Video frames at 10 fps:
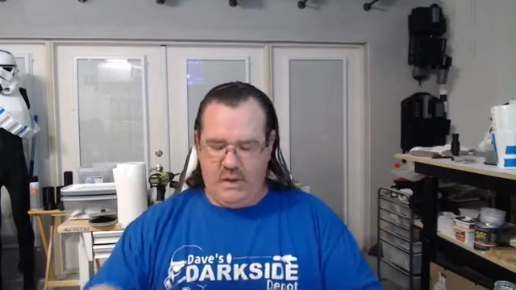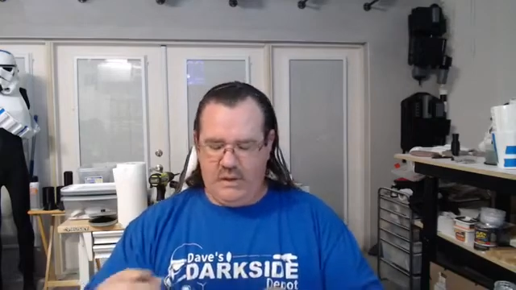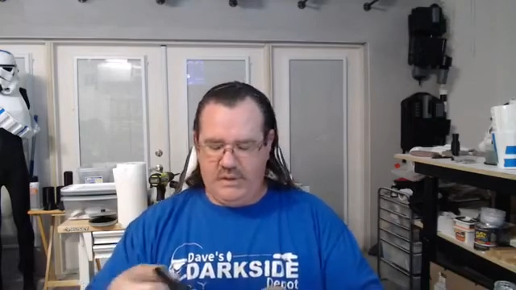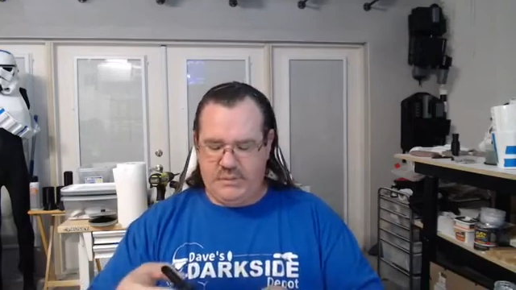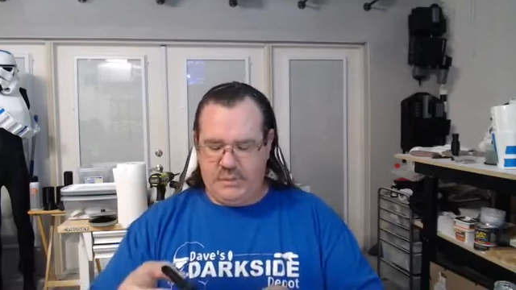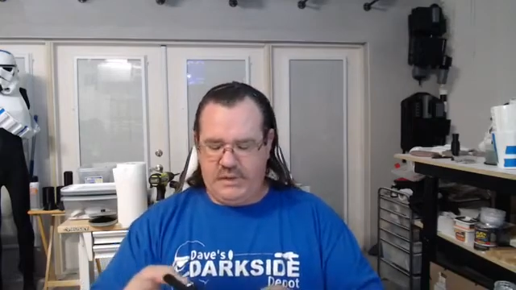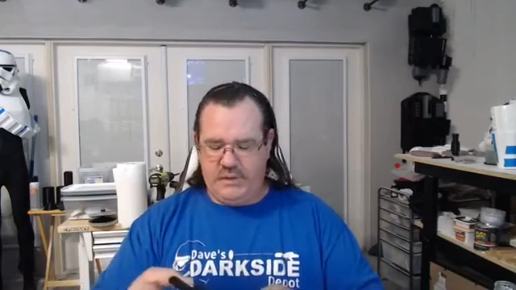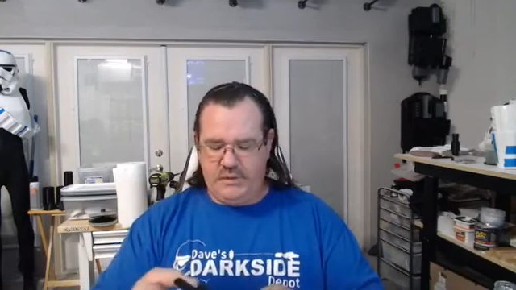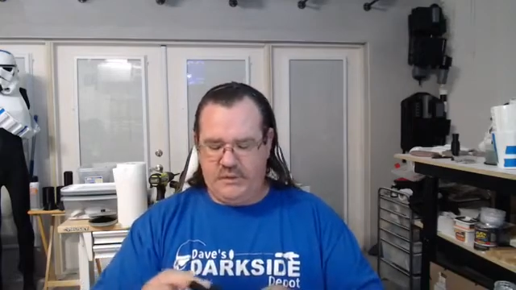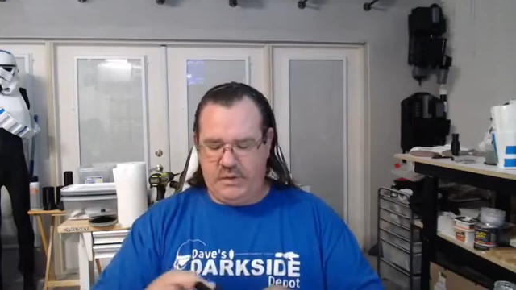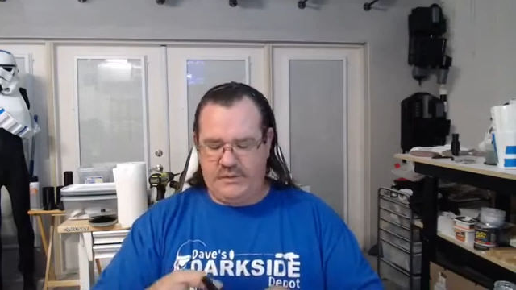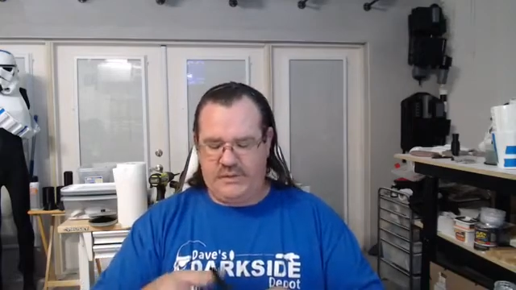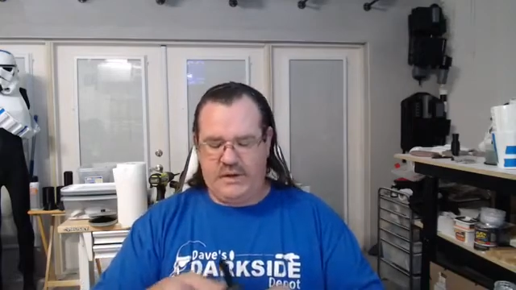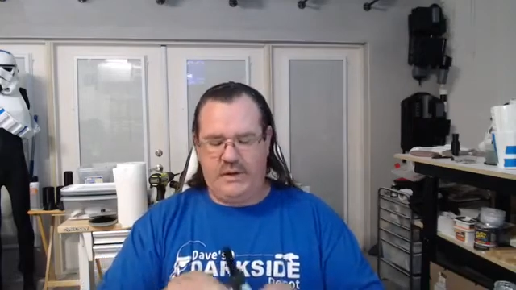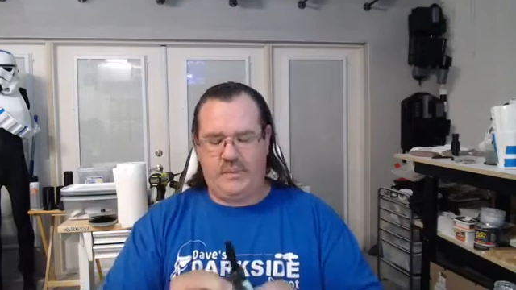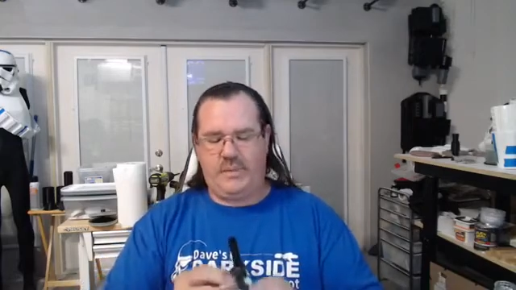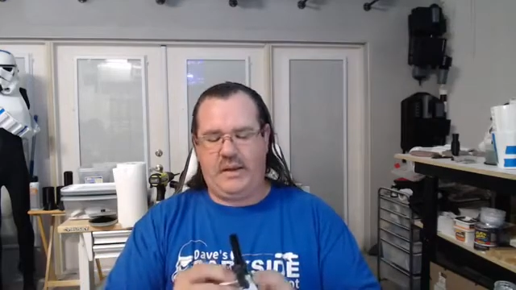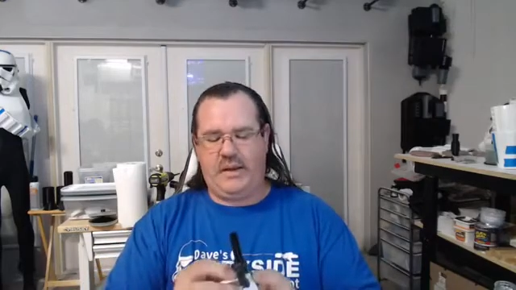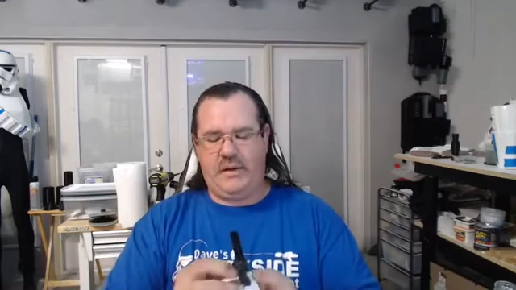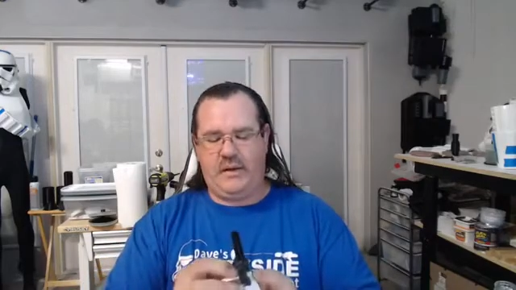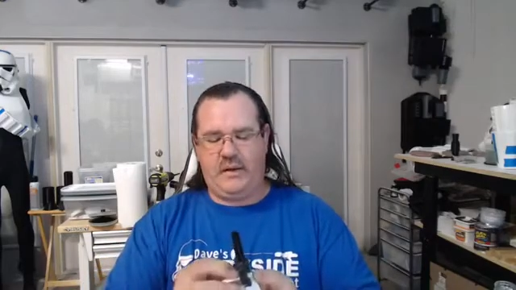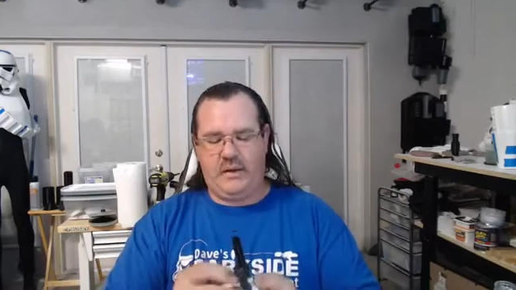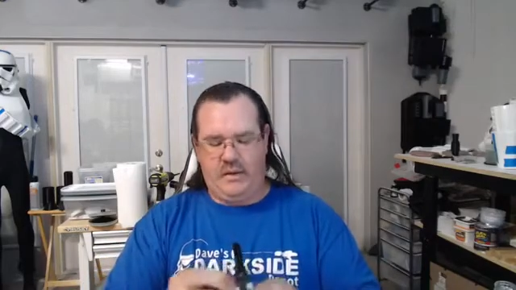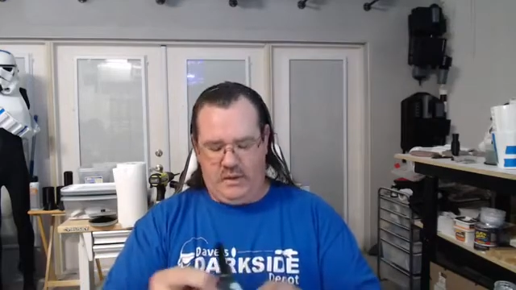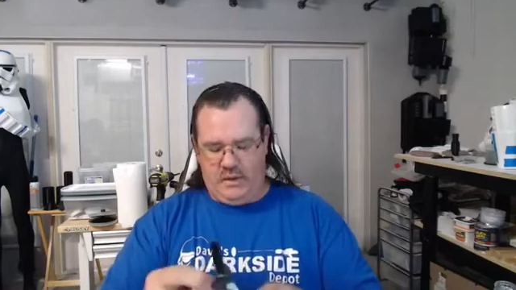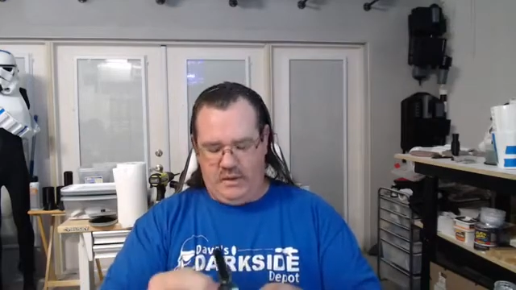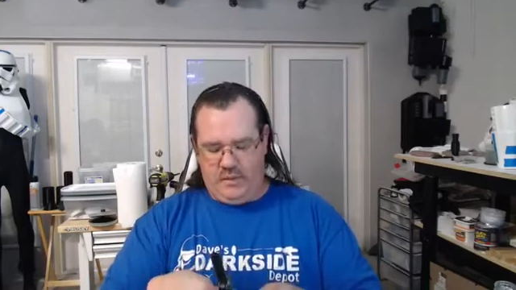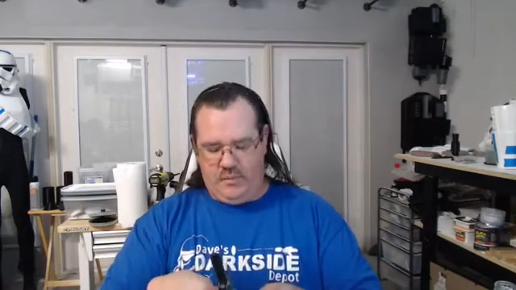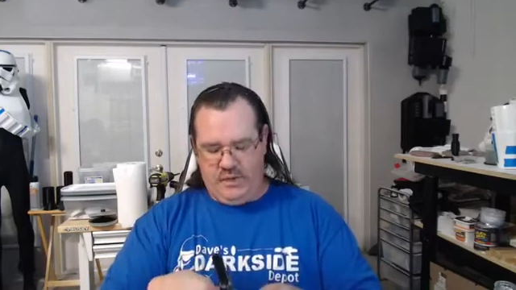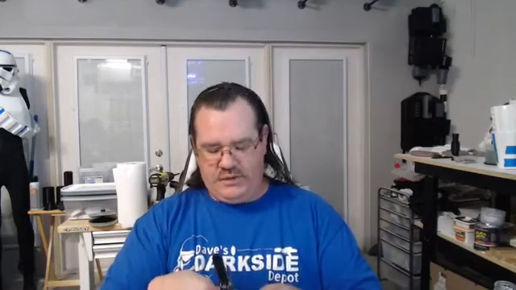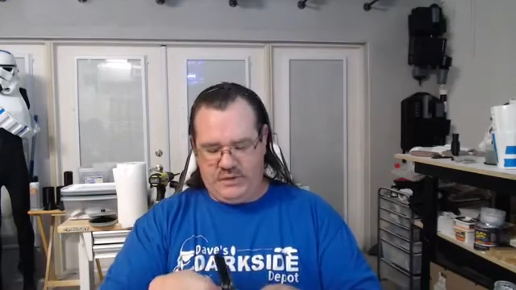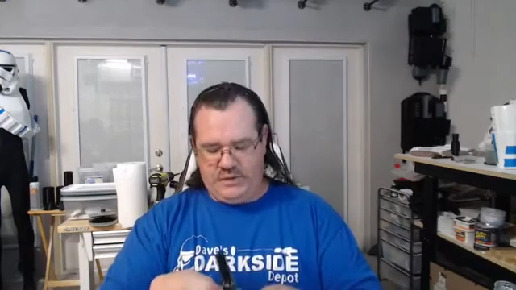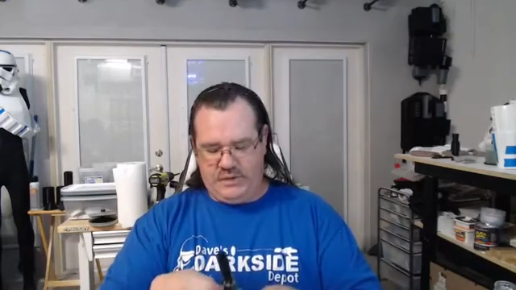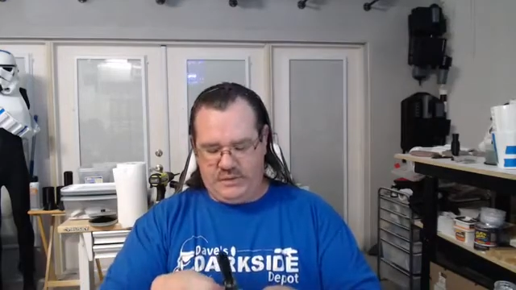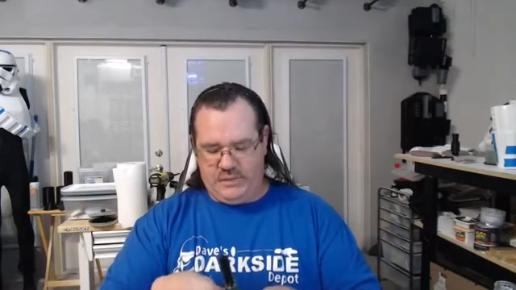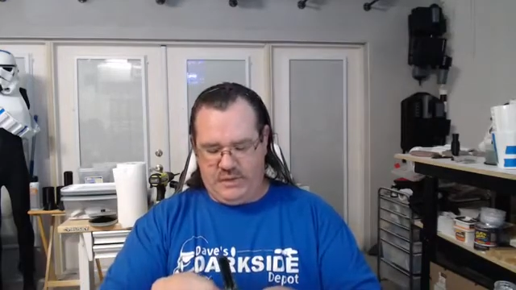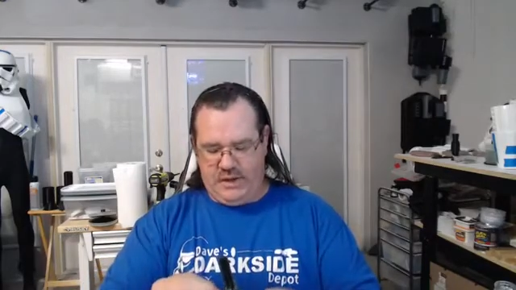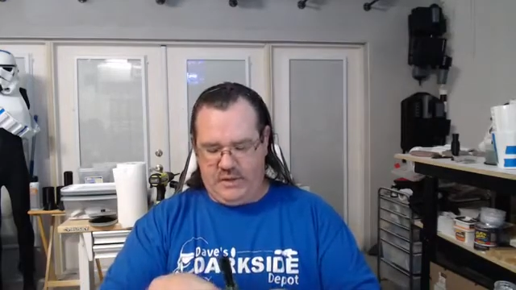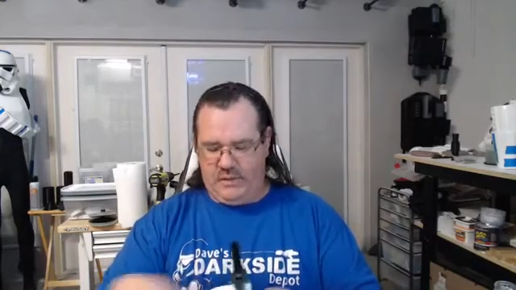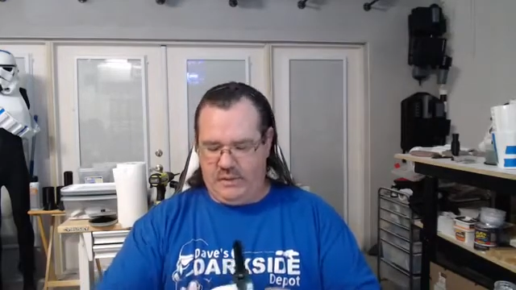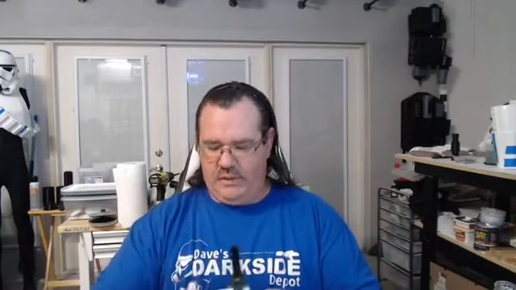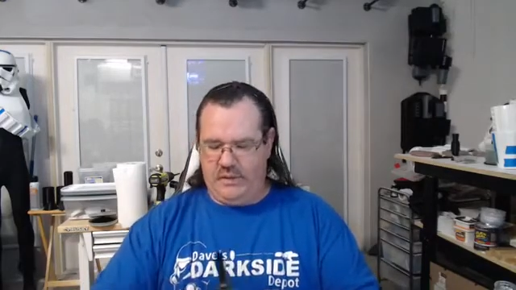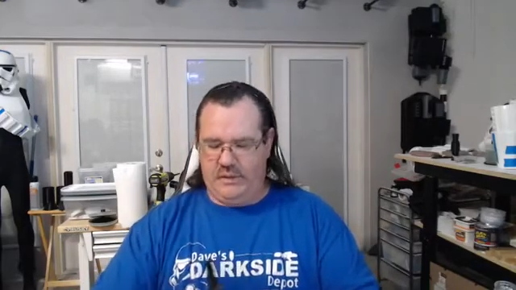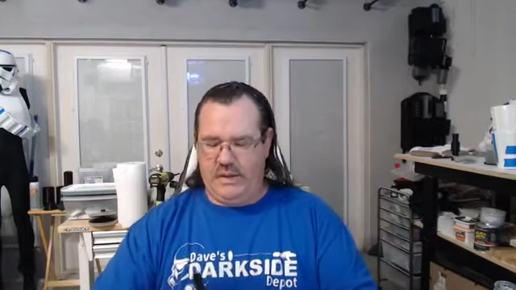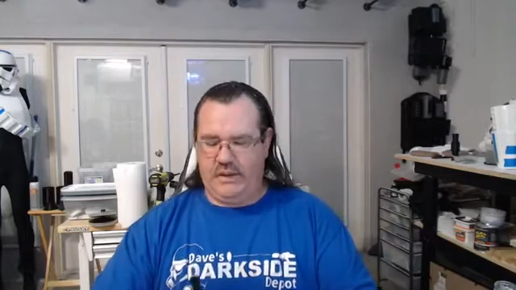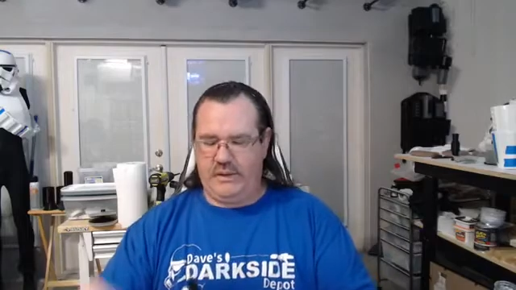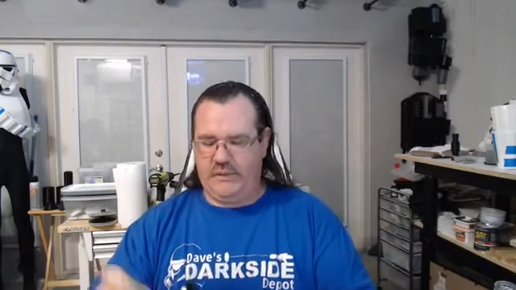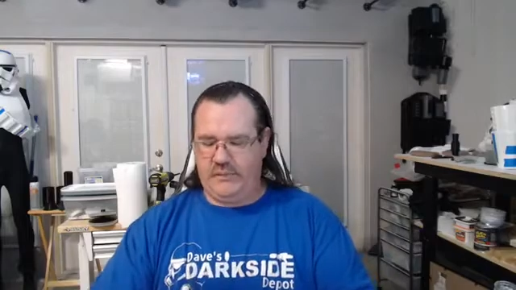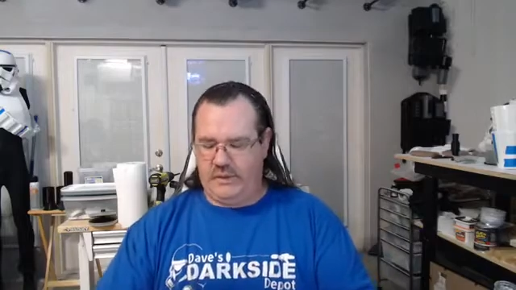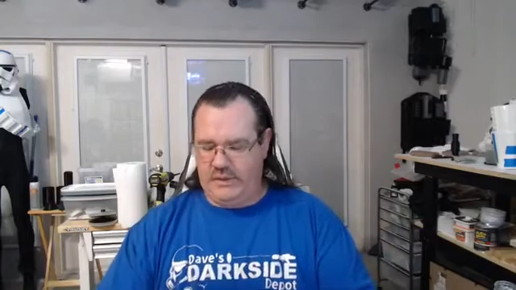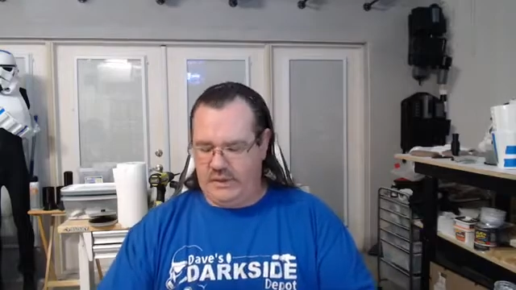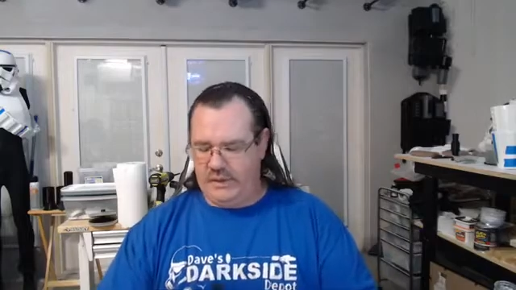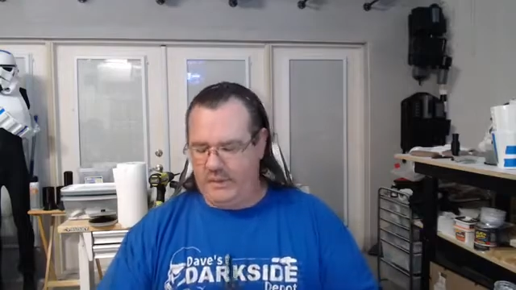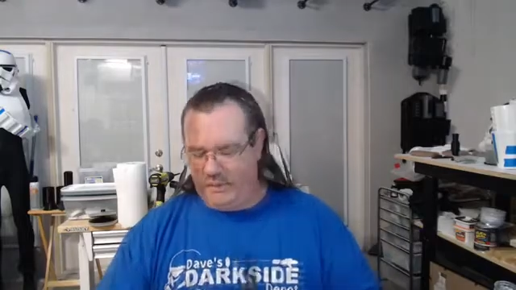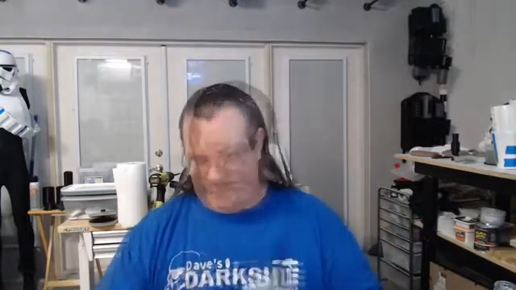This one here is all set up. I had measured this one out. I lined everything.